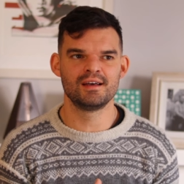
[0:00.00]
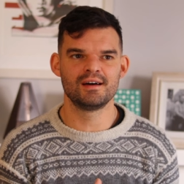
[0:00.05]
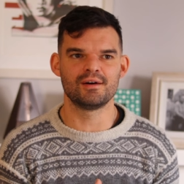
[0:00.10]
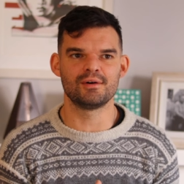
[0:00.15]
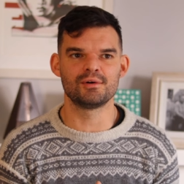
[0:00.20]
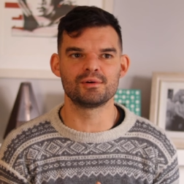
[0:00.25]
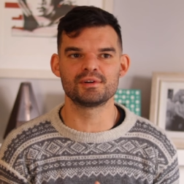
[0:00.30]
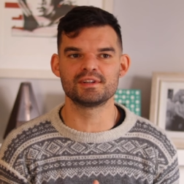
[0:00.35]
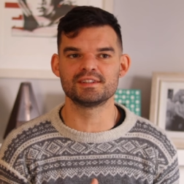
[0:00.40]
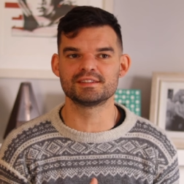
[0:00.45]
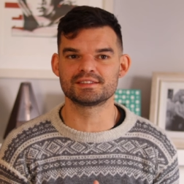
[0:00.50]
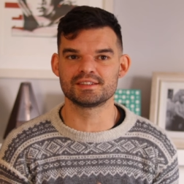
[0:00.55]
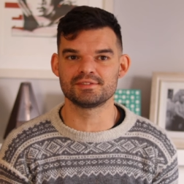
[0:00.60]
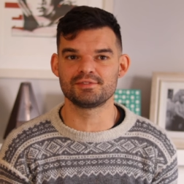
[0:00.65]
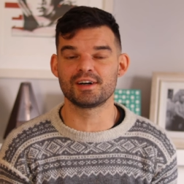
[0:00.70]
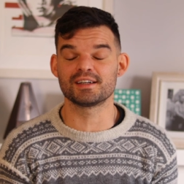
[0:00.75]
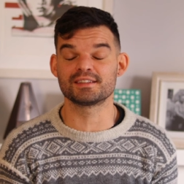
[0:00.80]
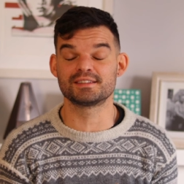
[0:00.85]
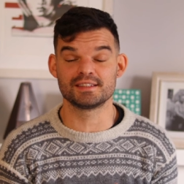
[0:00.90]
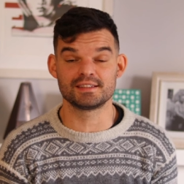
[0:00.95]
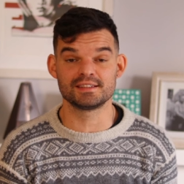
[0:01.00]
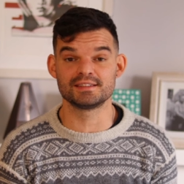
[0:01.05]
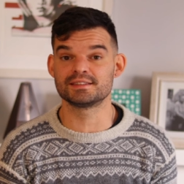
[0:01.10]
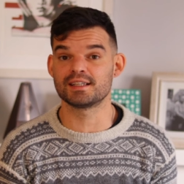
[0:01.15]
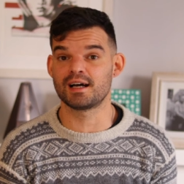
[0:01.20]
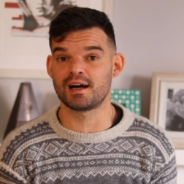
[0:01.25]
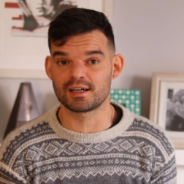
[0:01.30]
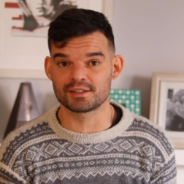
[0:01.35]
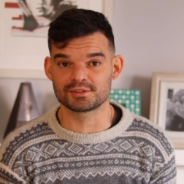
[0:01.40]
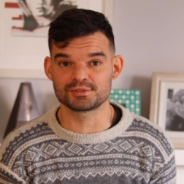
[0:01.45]
or is the fact that he's
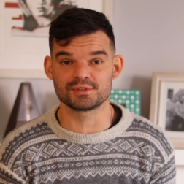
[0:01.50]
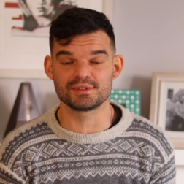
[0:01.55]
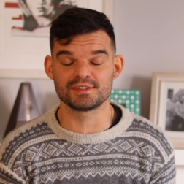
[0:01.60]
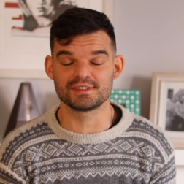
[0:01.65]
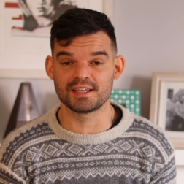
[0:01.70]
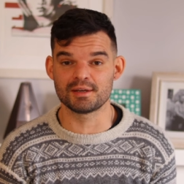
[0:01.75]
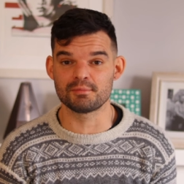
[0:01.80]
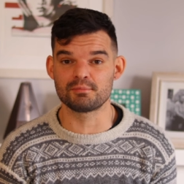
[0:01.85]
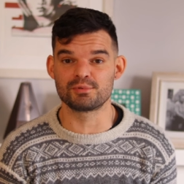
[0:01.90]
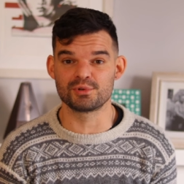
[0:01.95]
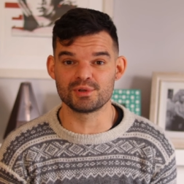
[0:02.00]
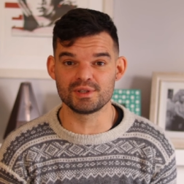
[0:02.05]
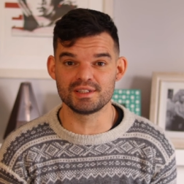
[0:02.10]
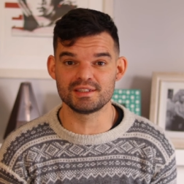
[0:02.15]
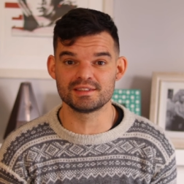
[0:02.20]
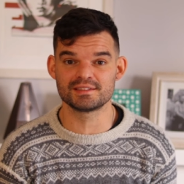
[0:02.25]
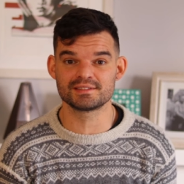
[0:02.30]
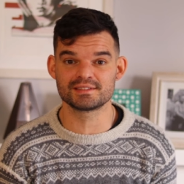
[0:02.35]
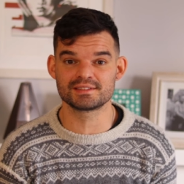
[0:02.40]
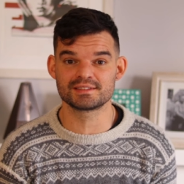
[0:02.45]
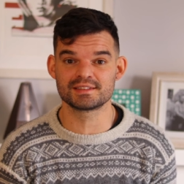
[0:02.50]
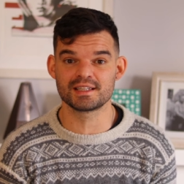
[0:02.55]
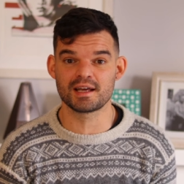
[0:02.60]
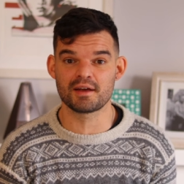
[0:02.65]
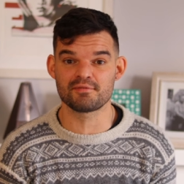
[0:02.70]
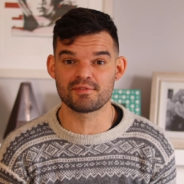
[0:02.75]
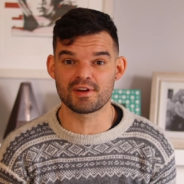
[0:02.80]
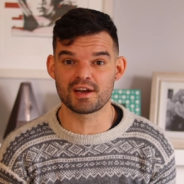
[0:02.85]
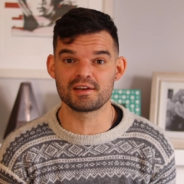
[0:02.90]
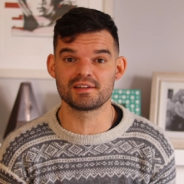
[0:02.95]
actually a brilliant
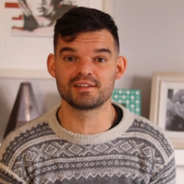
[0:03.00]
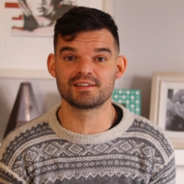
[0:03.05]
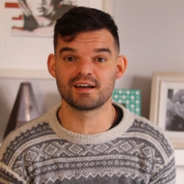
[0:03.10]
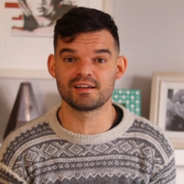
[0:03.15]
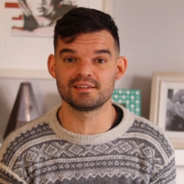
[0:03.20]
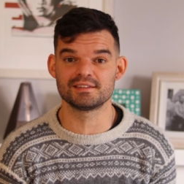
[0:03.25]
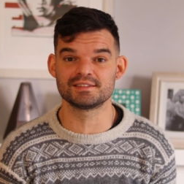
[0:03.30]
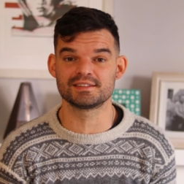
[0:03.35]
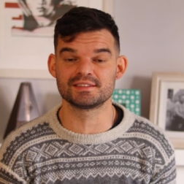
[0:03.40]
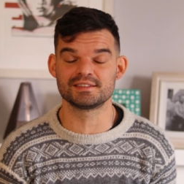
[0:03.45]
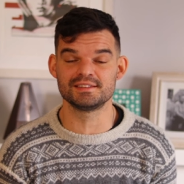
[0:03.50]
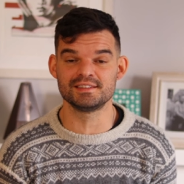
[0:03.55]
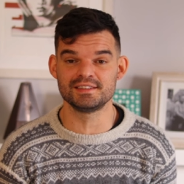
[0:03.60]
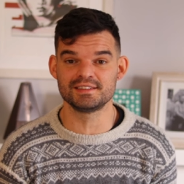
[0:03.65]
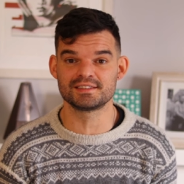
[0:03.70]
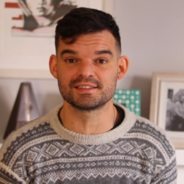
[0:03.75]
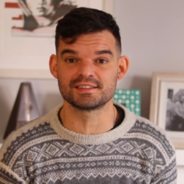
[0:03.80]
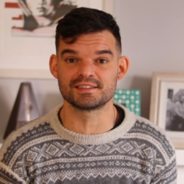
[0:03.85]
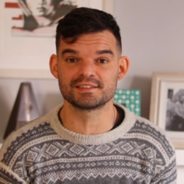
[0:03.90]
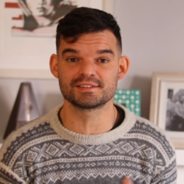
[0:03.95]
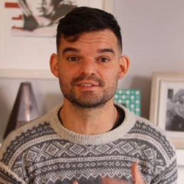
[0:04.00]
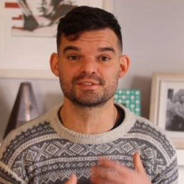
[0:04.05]
and very talented knitter.